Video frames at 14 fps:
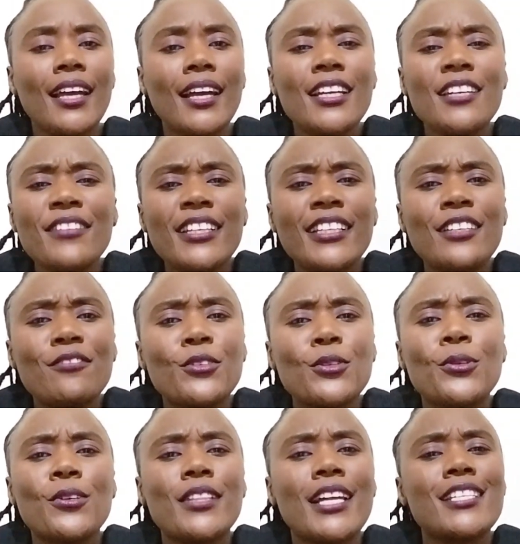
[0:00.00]
even if you
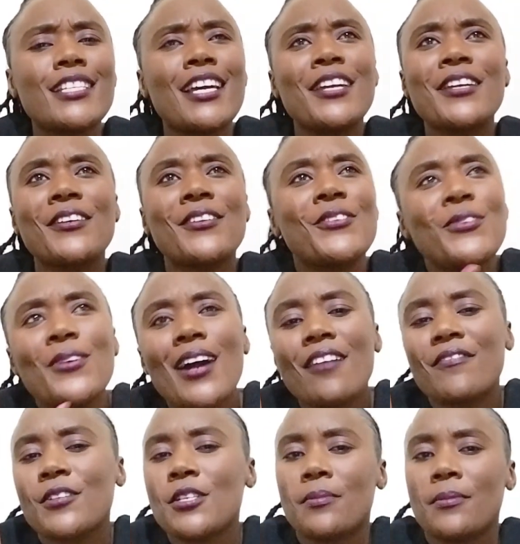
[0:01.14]
know that you have
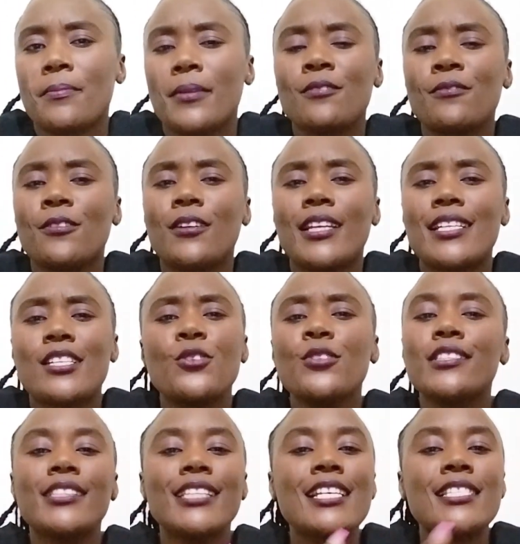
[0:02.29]
not been paying for it,
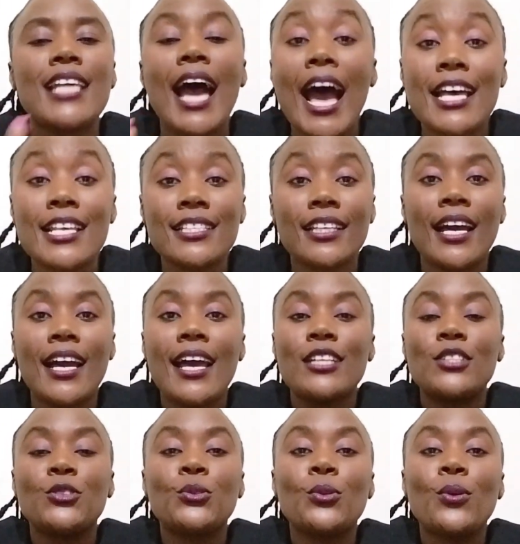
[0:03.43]
you just ask
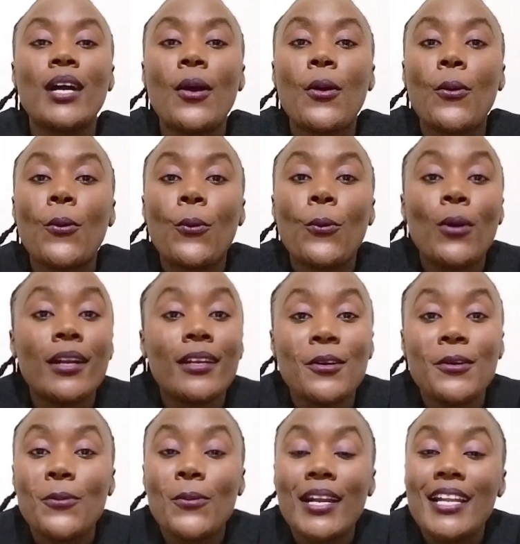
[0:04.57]
juu
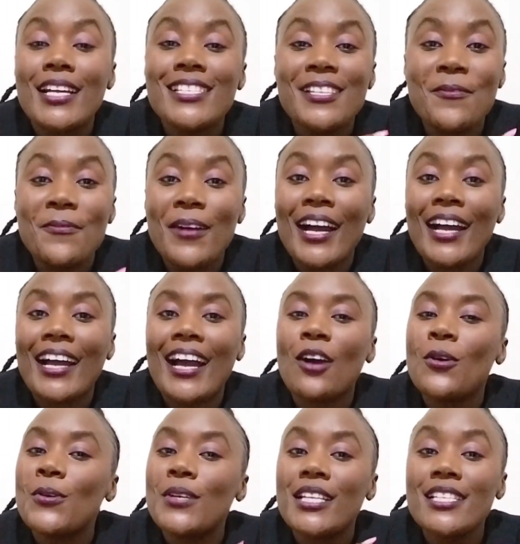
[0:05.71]
wanasemanga
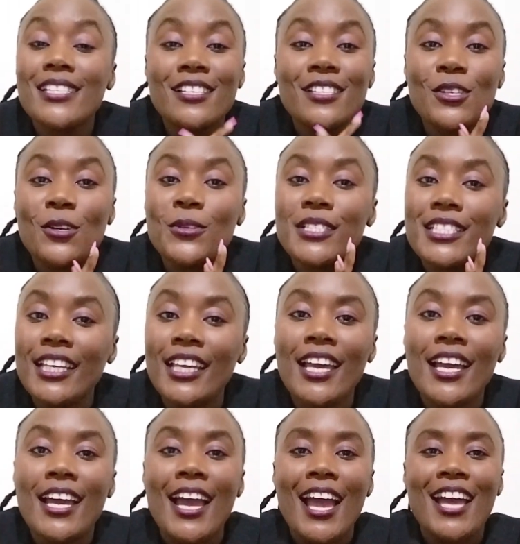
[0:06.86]
kuuliza sio
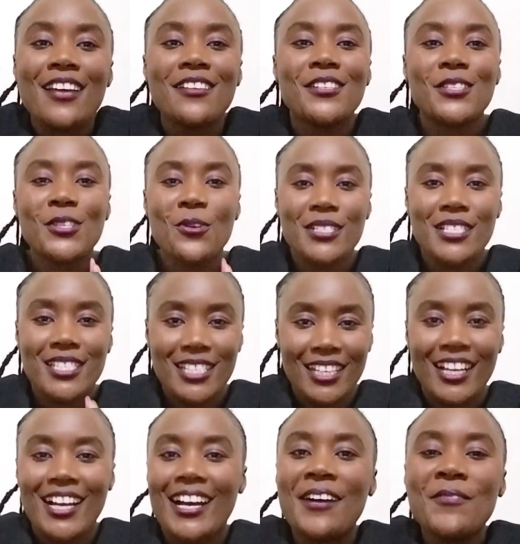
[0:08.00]

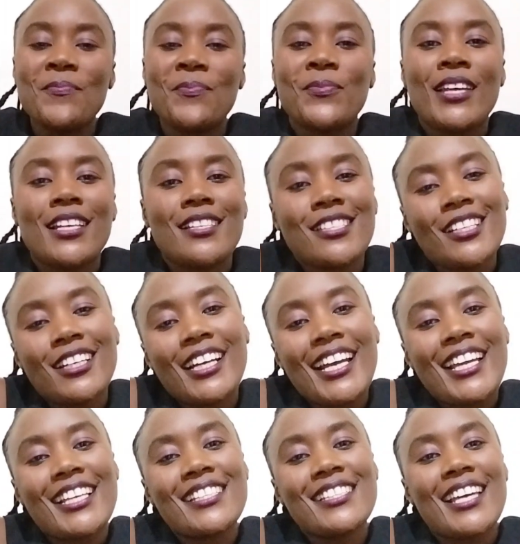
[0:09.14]
ujinga. So
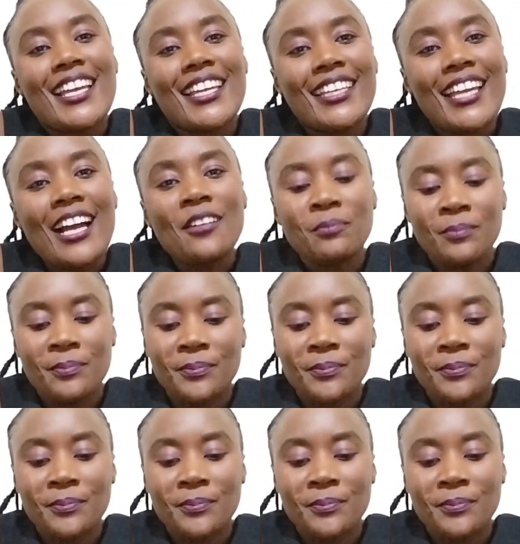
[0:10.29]
guys, yeah,